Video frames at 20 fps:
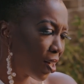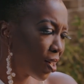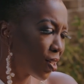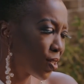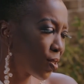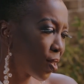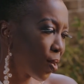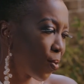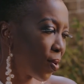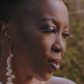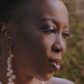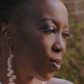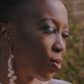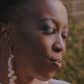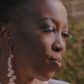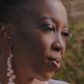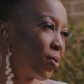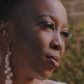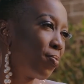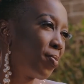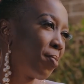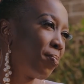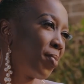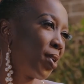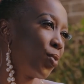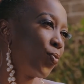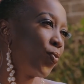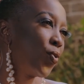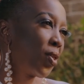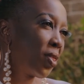So I want to be
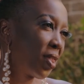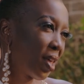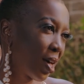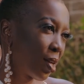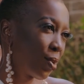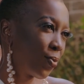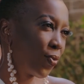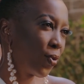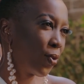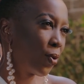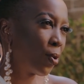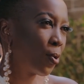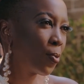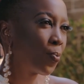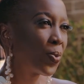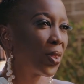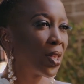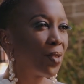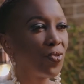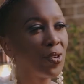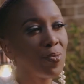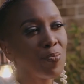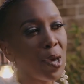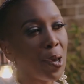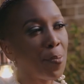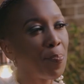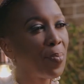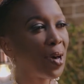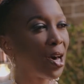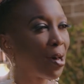remembered for that, for living
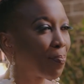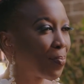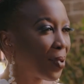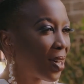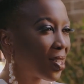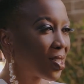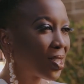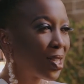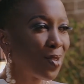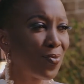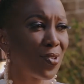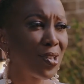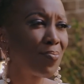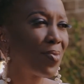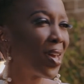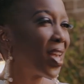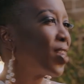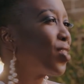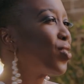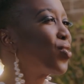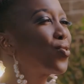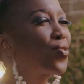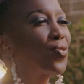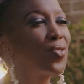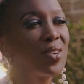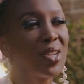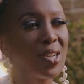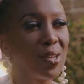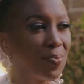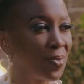my purpose, living my
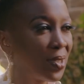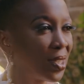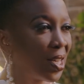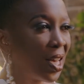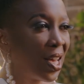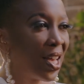dreams,